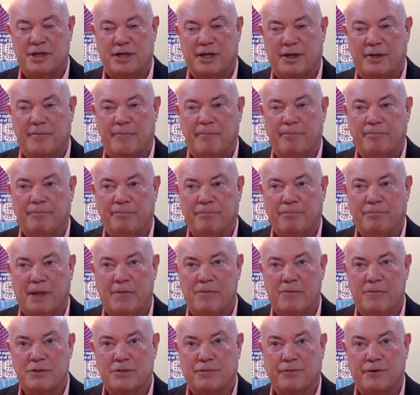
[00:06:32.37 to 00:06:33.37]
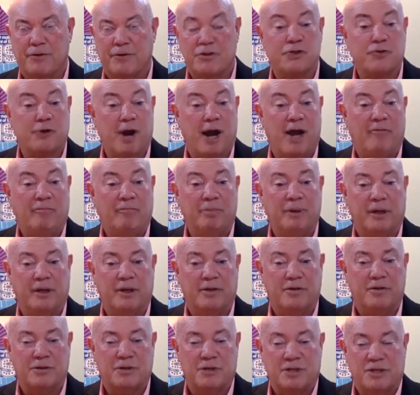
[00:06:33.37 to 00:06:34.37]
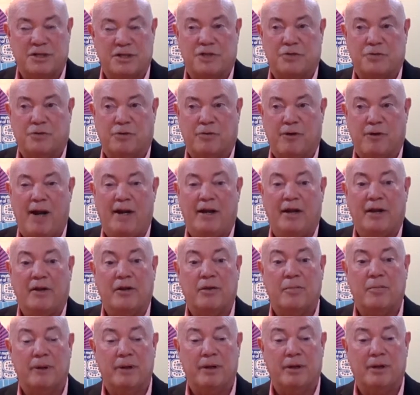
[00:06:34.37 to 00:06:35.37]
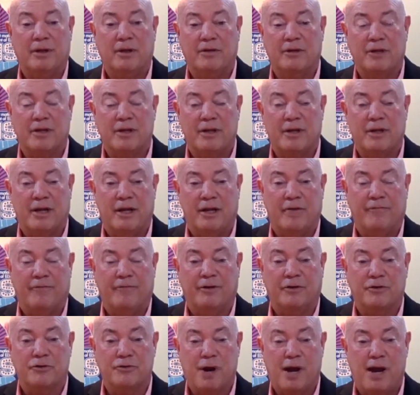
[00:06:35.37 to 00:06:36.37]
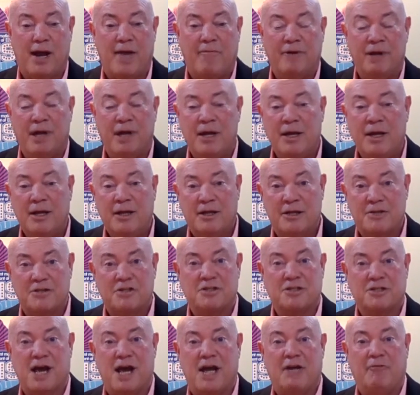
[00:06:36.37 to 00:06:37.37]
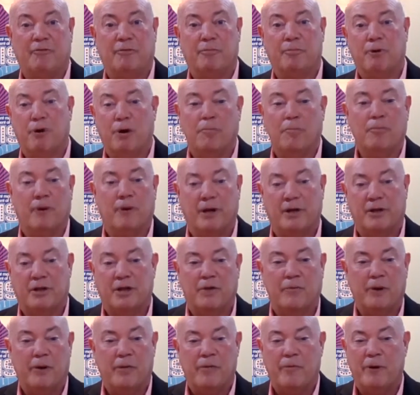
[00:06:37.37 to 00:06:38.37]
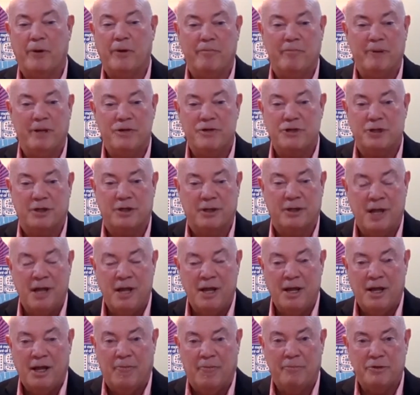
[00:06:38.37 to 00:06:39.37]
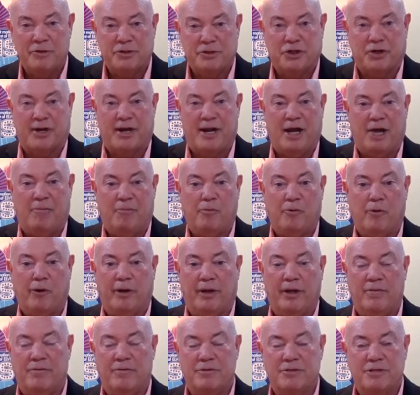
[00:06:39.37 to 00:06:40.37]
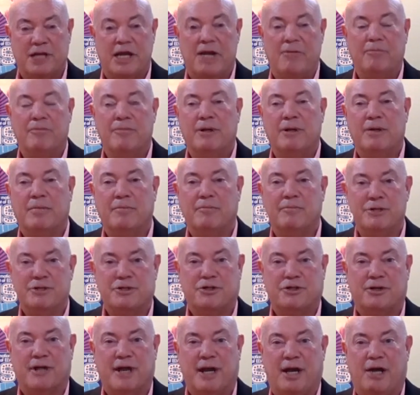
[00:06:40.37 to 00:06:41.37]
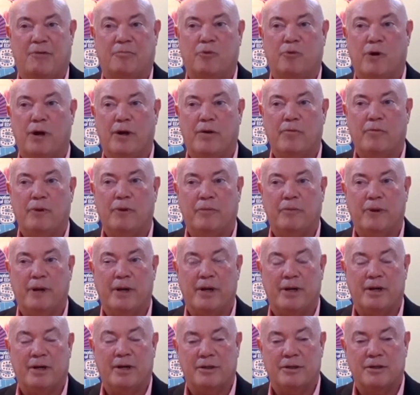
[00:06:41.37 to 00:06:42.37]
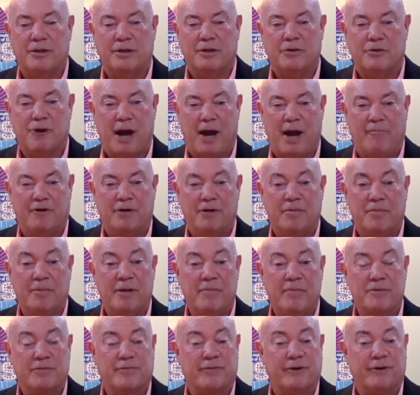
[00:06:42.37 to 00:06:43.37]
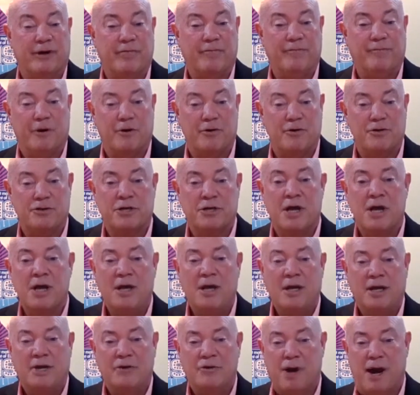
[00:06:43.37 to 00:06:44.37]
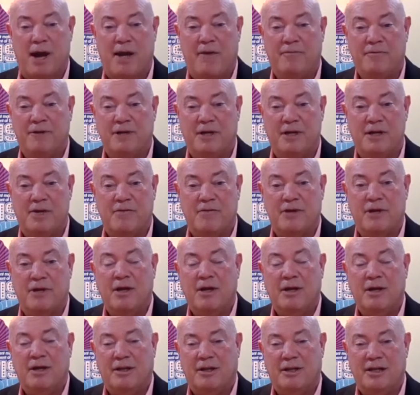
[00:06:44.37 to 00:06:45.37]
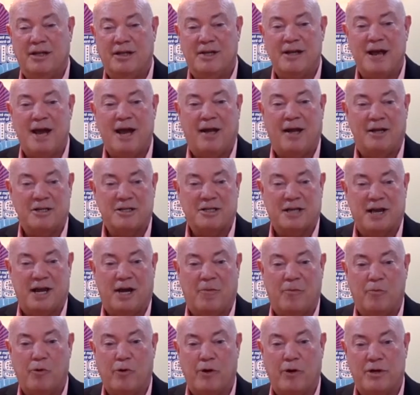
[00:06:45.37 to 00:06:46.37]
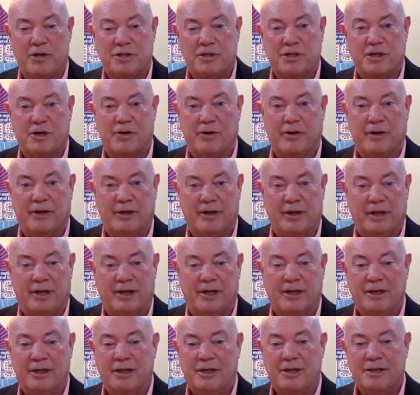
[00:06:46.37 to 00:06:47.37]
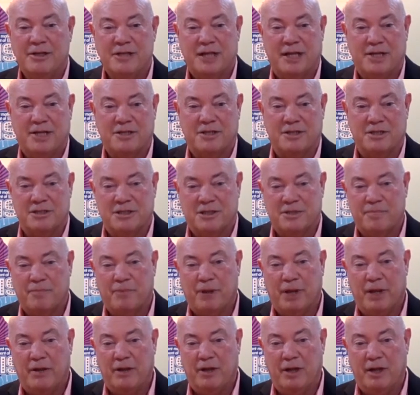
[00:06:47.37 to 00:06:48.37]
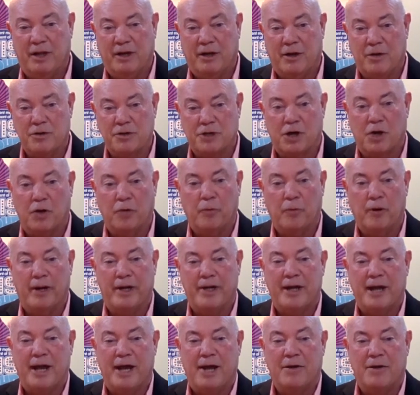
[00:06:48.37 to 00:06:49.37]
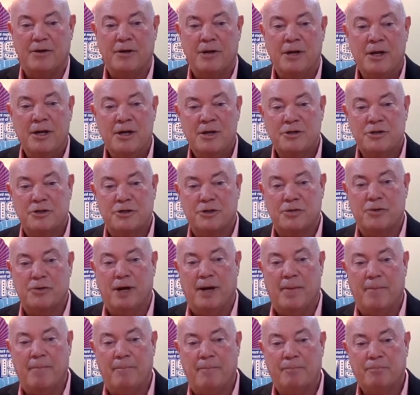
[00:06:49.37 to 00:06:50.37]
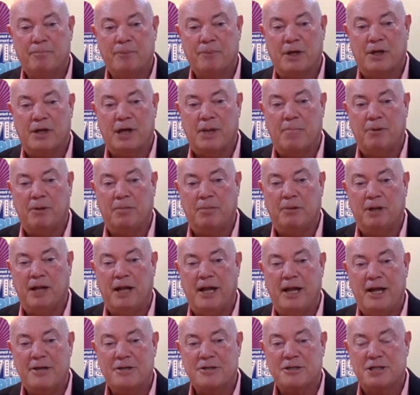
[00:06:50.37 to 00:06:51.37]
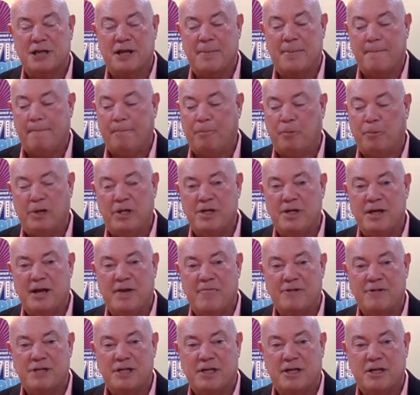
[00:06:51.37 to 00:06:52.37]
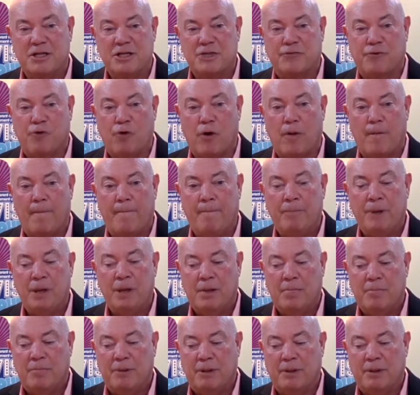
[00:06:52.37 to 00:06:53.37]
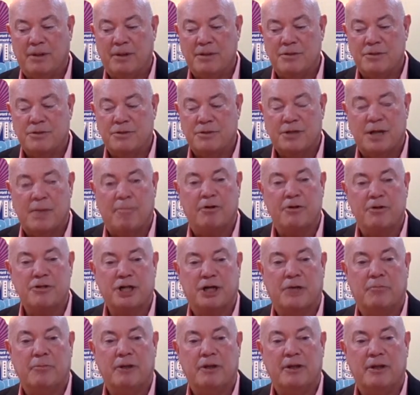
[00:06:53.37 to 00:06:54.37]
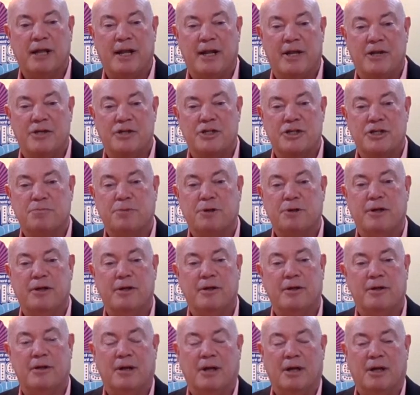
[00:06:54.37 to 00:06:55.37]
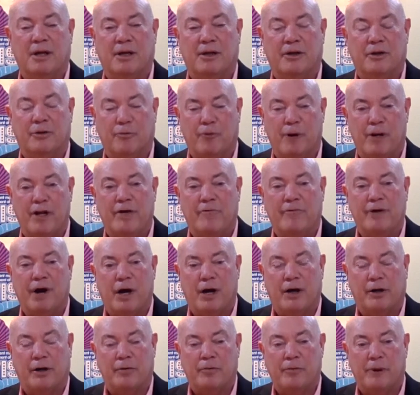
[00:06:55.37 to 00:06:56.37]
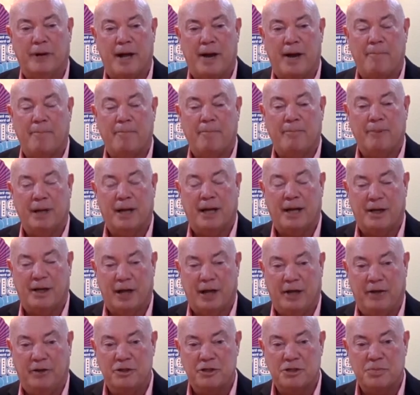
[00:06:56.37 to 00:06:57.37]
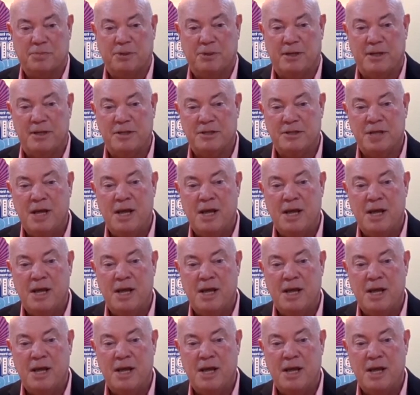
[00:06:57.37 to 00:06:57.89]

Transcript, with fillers: Um, he was the first draft pick. Since we're writing in the middle of the NFL draft, this is kind of appropriate that we would mention uh, Mr. Cowboy. He was deemed Mr. Cowboy when we uh, drafted him. He was the very first draftee the Dallas Cowboys here in uh, Texas. And then it goes all the way down to uh, a couple of blanks that we didn't have tickets for, but a couple of gentlemen that had just put in uh, the Ring of Honor when I, I got this piece.